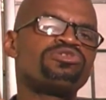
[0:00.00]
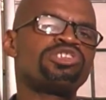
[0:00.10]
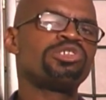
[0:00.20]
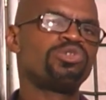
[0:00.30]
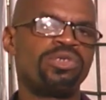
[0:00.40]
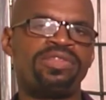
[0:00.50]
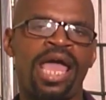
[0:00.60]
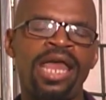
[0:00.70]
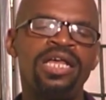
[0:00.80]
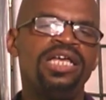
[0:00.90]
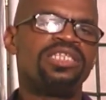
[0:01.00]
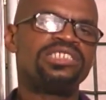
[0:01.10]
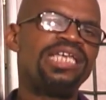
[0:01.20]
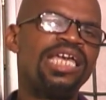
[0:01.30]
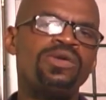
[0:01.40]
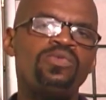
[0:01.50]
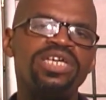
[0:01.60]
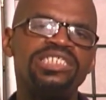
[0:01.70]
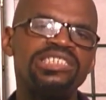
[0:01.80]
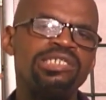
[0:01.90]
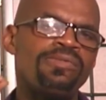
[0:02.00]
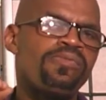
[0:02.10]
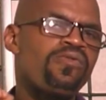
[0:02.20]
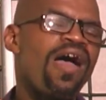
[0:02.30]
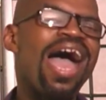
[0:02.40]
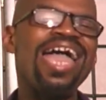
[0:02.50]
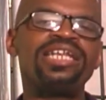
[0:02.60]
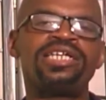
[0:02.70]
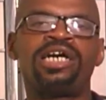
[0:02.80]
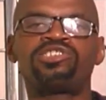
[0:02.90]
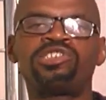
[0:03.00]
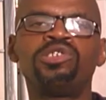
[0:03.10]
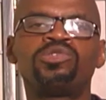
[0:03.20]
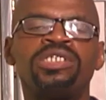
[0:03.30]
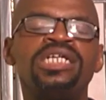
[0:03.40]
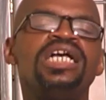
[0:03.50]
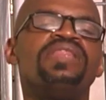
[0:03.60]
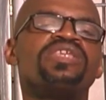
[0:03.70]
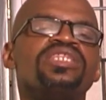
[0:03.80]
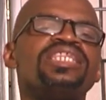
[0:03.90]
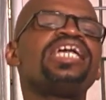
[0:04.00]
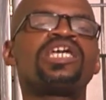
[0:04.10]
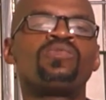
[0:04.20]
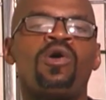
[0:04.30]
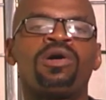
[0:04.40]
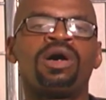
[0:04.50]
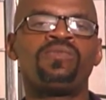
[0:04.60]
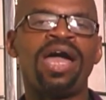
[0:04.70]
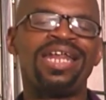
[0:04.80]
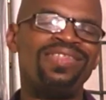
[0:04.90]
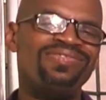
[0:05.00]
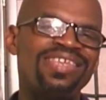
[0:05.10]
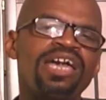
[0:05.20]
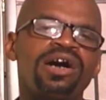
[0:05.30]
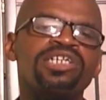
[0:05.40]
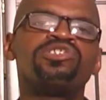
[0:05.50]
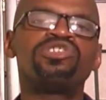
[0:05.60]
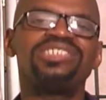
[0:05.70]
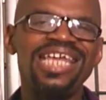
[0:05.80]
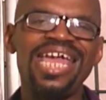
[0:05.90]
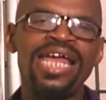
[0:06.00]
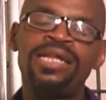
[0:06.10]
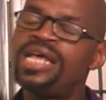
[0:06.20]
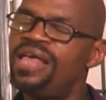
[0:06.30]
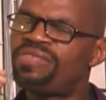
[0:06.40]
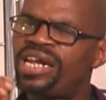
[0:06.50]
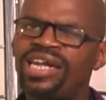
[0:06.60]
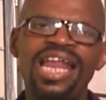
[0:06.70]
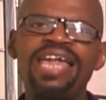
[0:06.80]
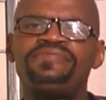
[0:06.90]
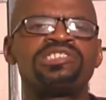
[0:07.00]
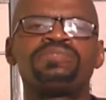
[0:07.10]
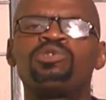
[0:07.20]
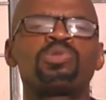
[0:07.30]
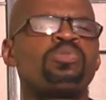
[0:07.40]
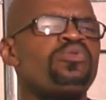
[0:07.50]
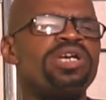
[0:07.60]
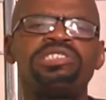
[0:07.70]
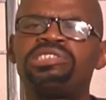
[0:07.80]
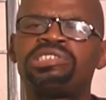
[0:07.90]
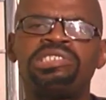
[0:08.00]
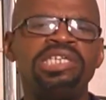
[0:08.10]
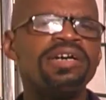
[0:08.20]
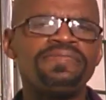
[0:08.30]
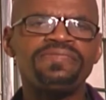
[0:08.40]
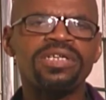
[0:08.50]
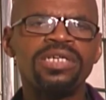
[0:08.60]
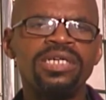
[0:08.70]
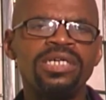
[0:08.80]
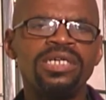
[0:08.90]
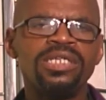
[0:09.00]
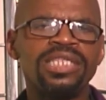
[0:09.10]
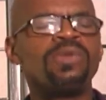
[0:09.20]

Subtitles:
children that. The second we instill pride in our children, then they can walk upright and they'll understand that life is the most precious gift that